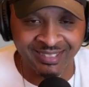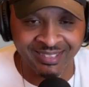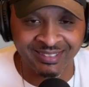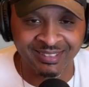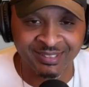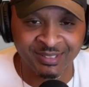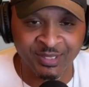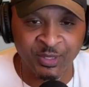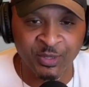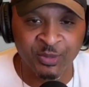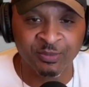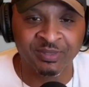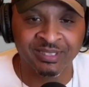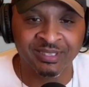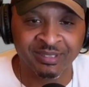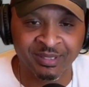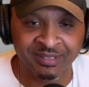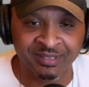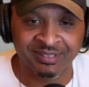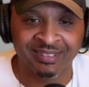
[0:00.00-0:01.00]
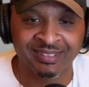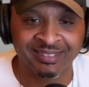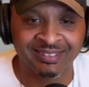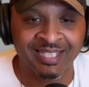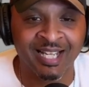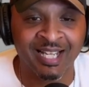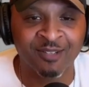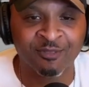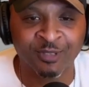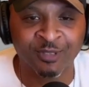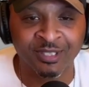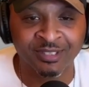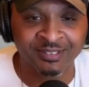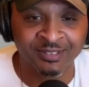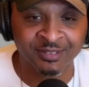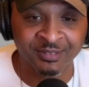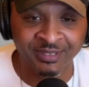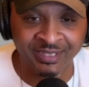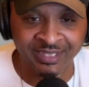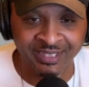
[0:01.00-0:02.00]
I just hope that Scott Frost
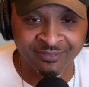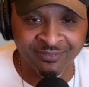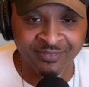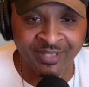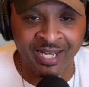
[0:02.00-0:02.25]
don't get